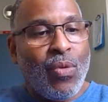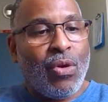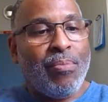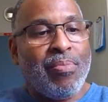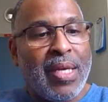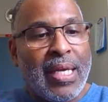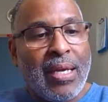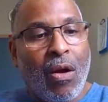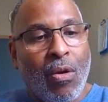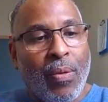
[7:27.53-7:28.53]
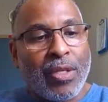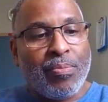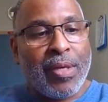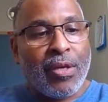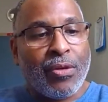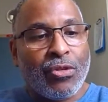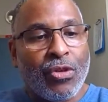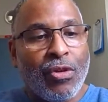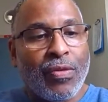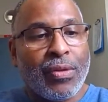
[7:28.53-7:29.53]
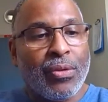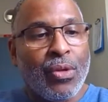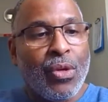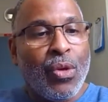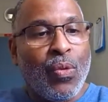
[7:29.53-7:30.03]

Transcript: they will always be your servant."